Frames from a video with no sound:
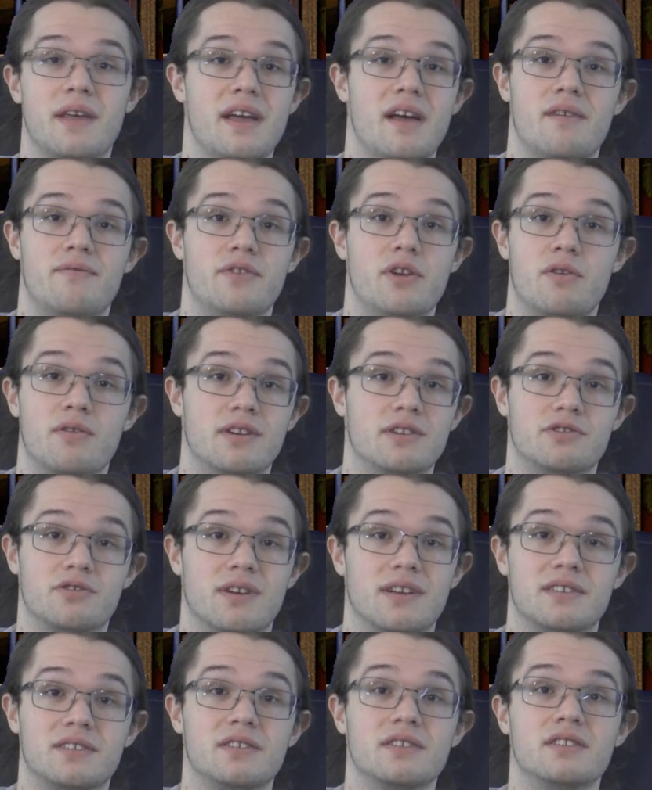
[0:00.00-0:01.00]
they have no
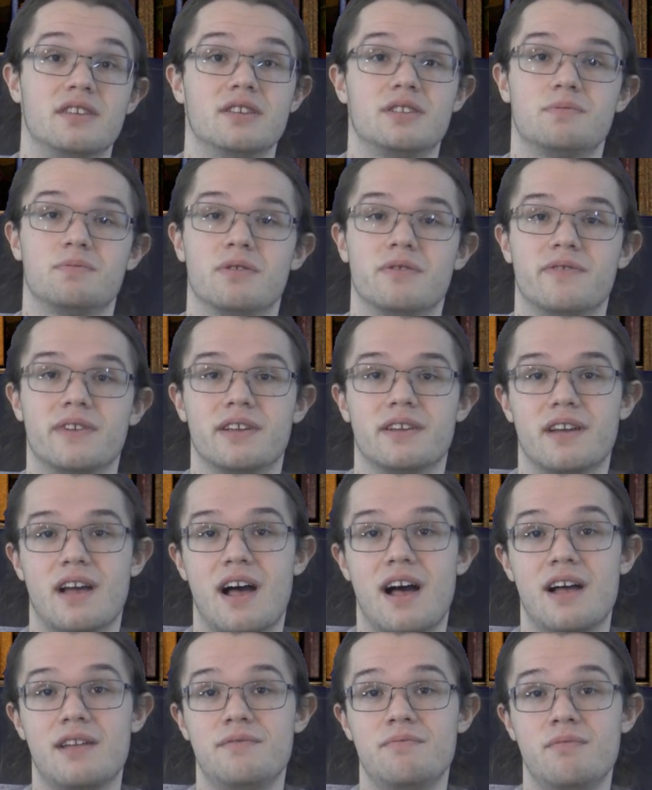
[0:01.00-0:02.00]
interest in disproving
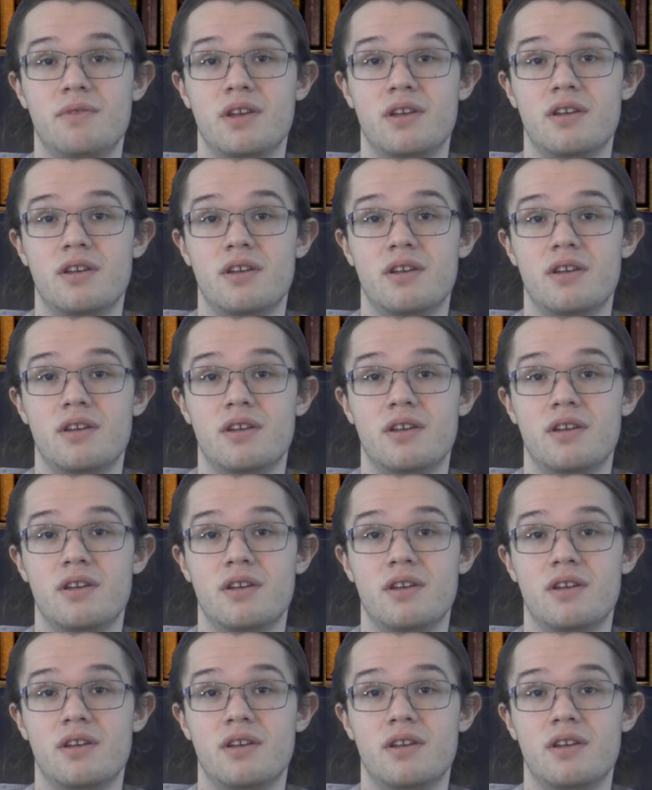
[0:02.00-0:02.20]
God.